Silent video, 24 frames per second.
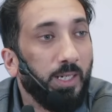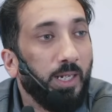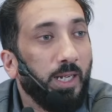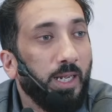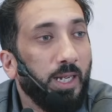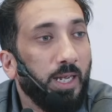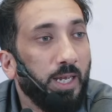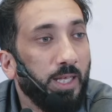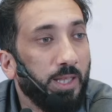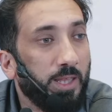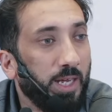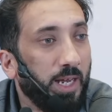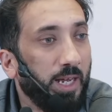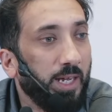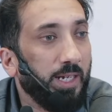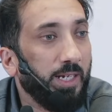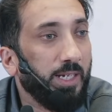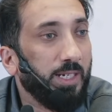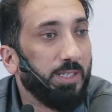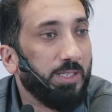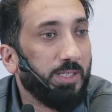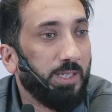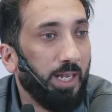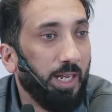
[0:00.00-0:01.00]
ida
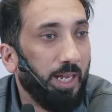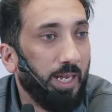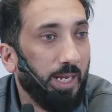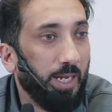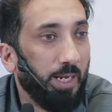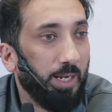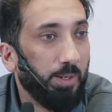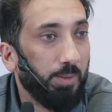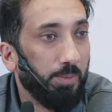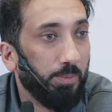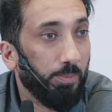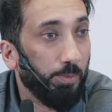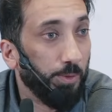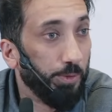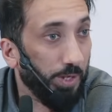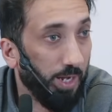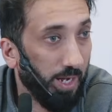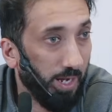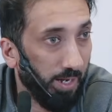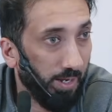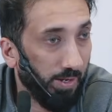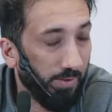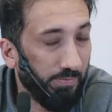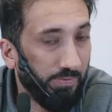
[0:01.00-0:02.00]
is a
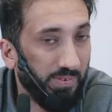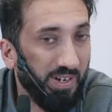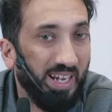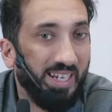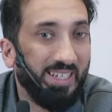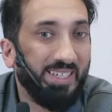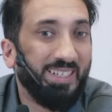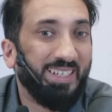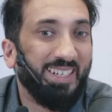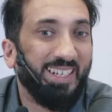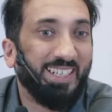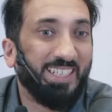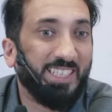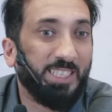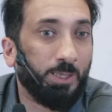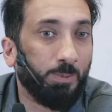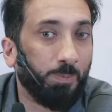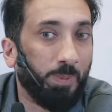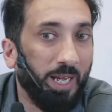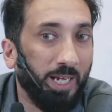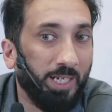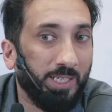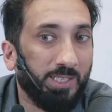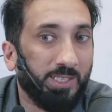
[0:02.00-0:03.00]
mudaf and it
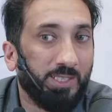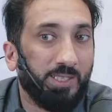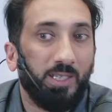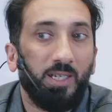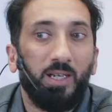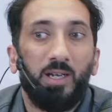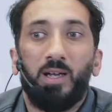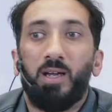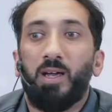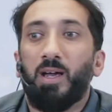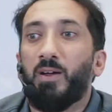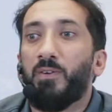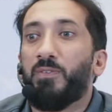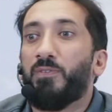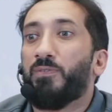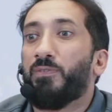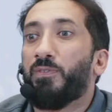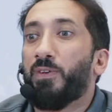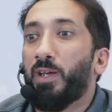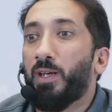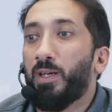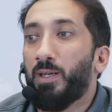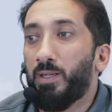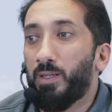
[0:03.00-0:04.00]
expects a
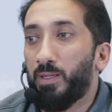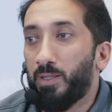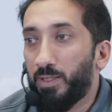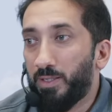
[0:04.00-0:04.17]
fi'l.